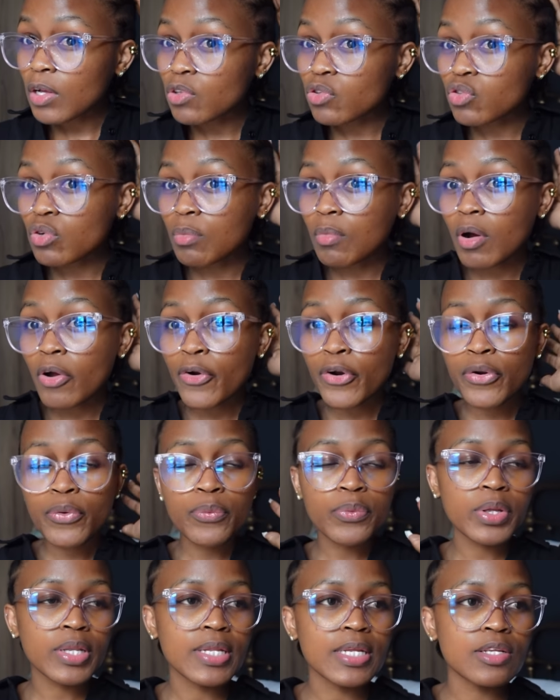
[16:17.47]
tomorrow
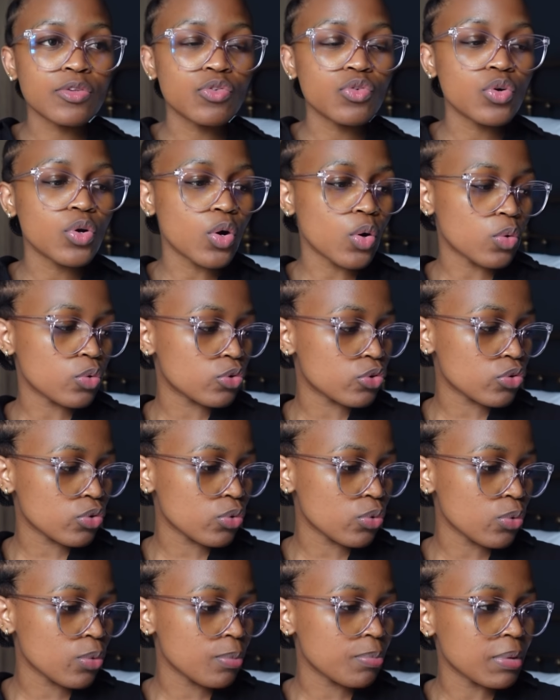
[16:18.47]
we need to go
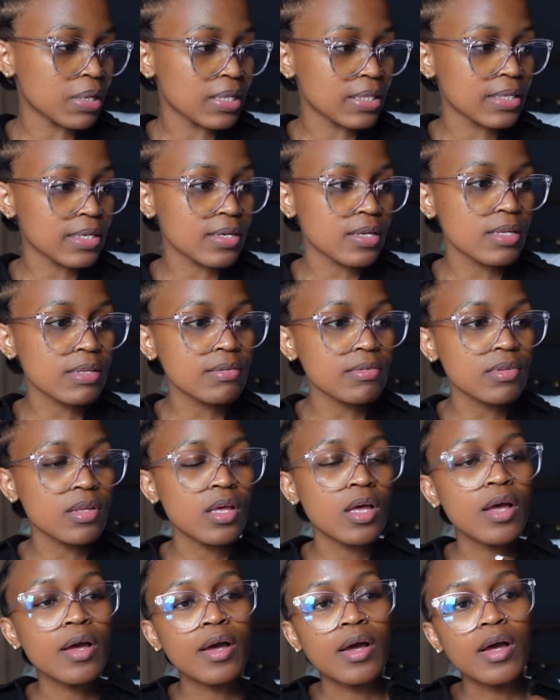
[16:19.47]
to builders
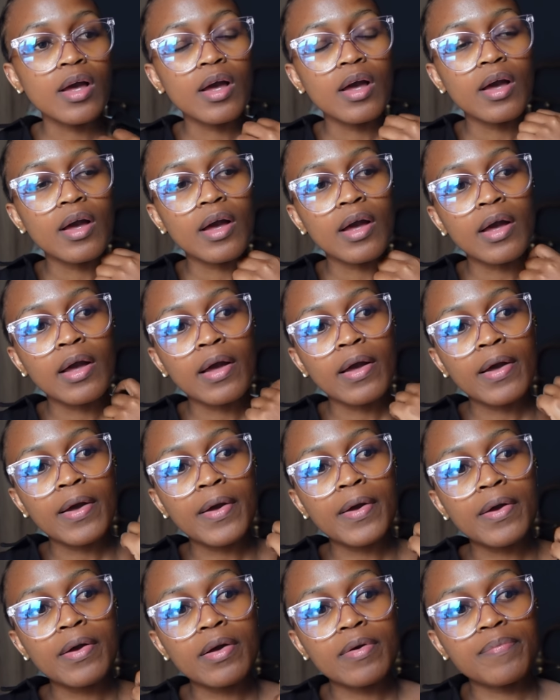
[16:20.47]

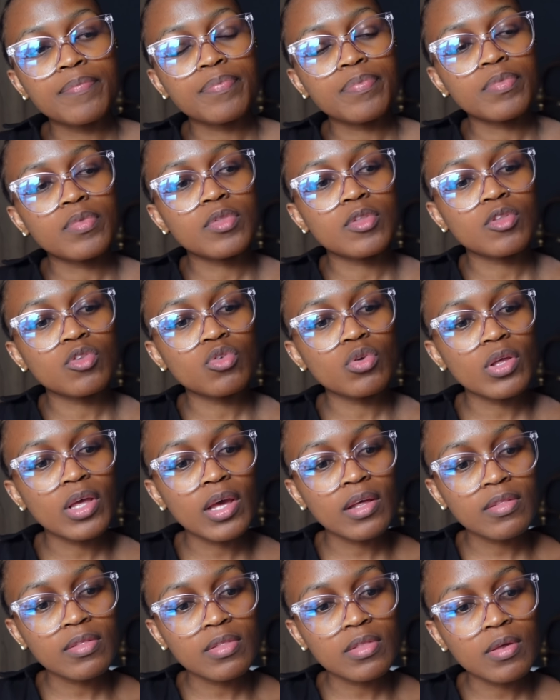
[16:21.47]
um, to
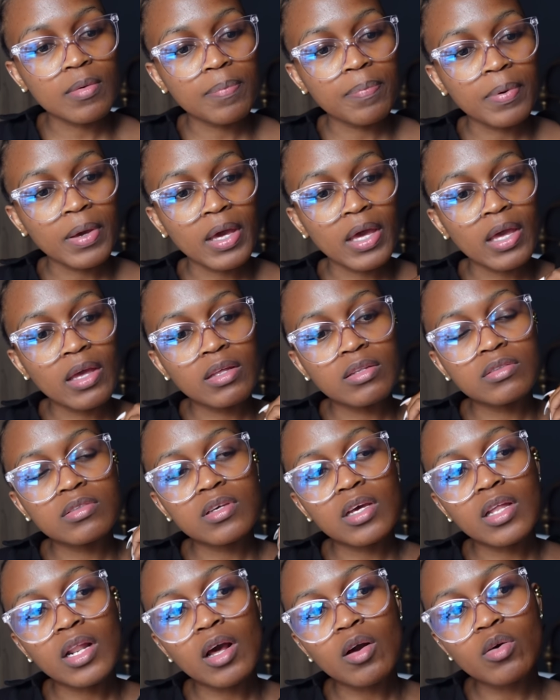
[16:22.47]
get the paint
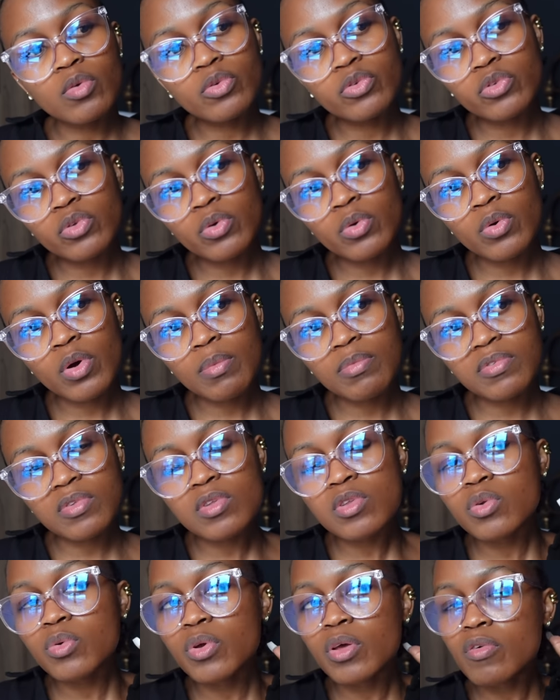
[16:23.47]
and I also I'm
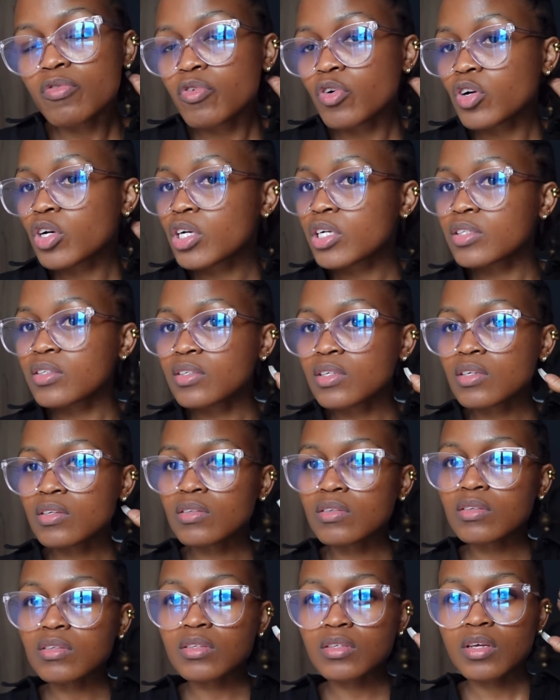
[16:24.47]
still looking for
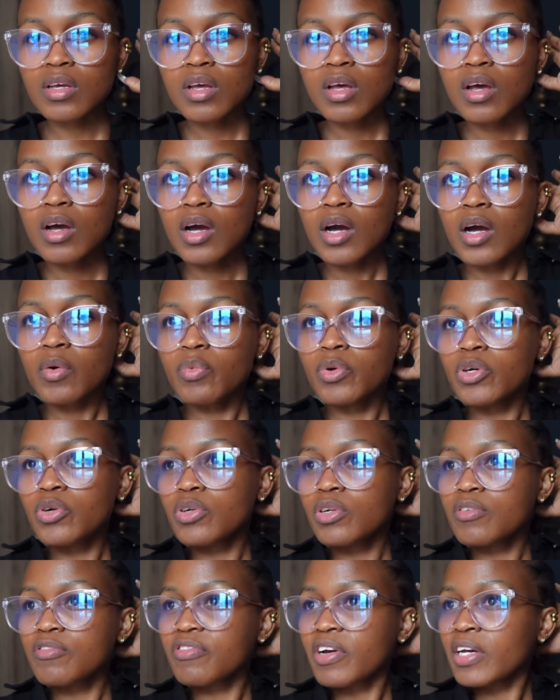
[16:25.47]
curtains we
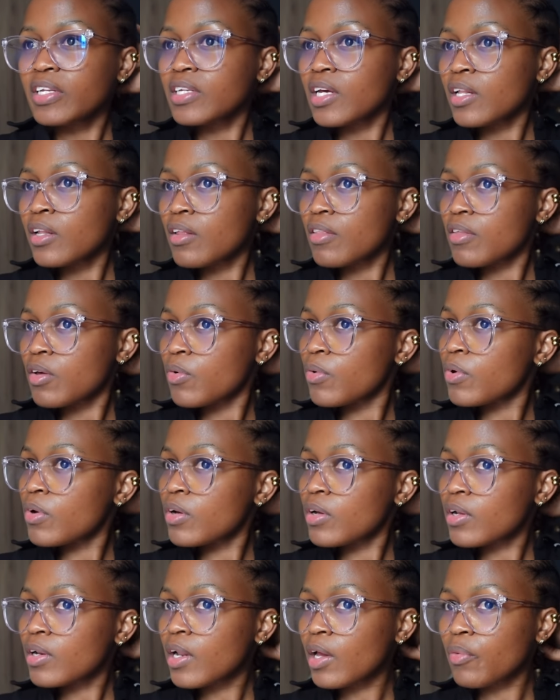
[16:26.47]
couldn't find
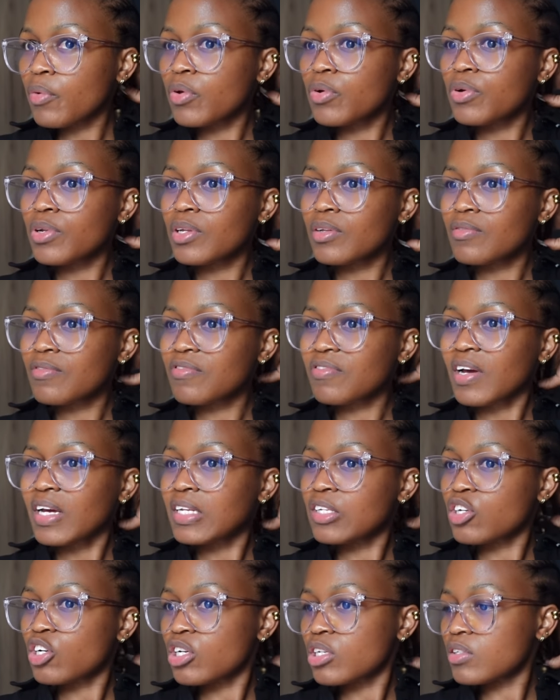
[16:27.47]
anything like we couldn't
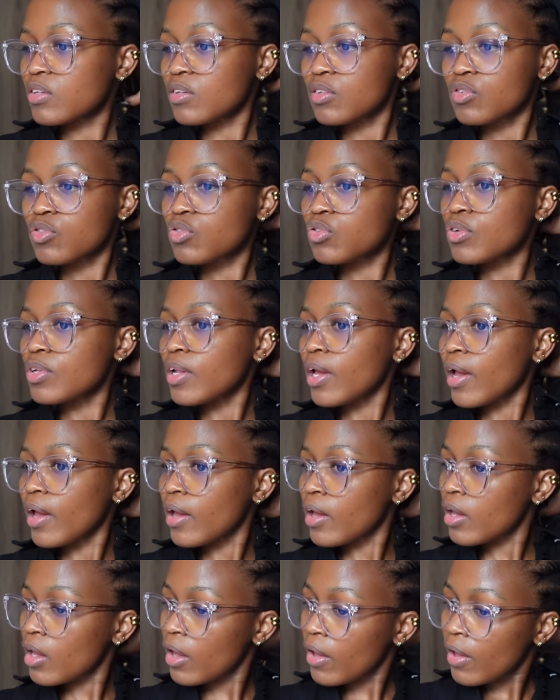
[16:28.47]
find curtains
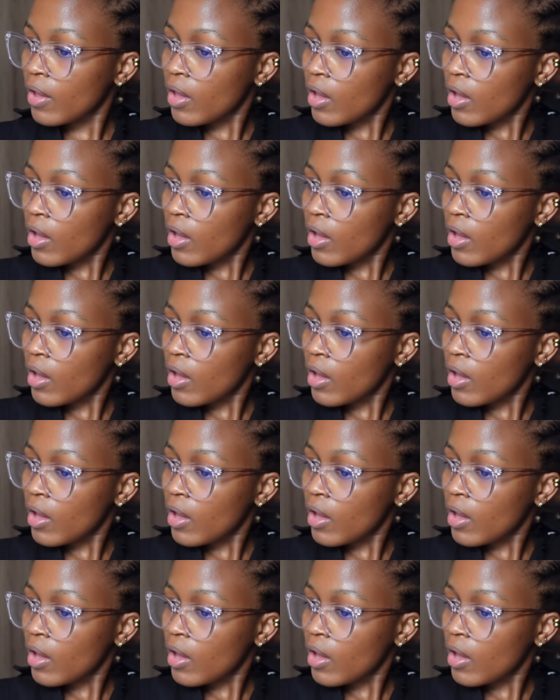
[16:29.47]
today